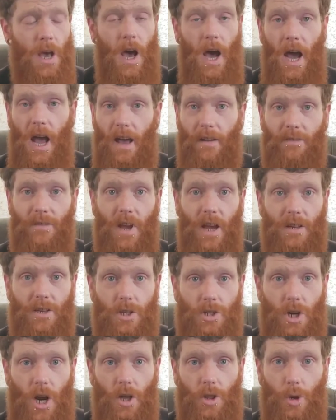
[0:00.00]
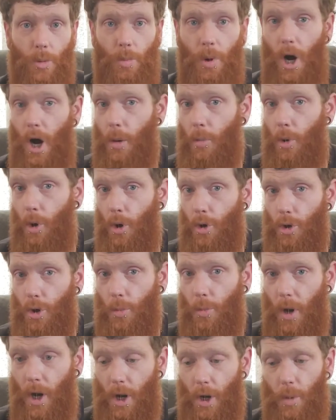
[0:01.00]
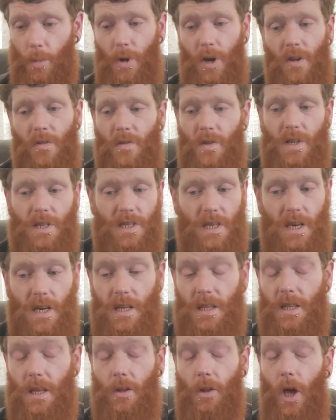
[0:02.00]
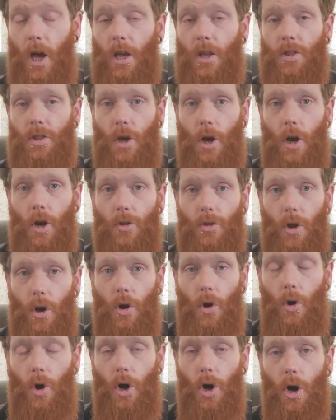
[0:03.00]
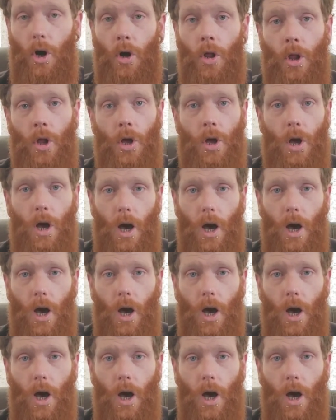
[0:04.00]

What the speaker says: I have yet to try their balm or their butter, but if it's anything like their oil,